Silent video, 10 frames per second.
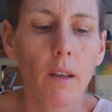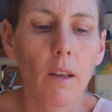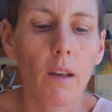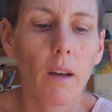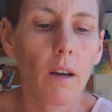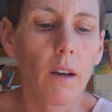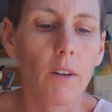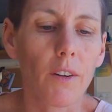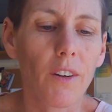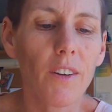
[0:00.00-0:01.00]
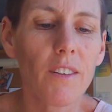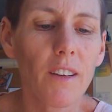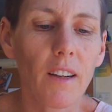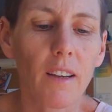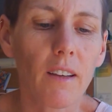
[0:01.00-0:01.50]
I don't know, darling.
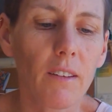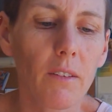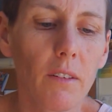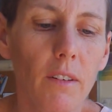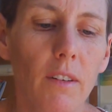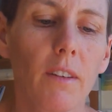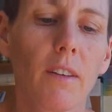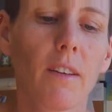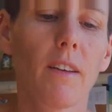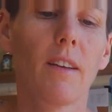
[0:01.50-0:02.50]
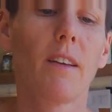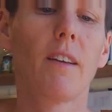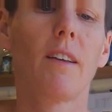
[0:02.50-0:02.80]
That was a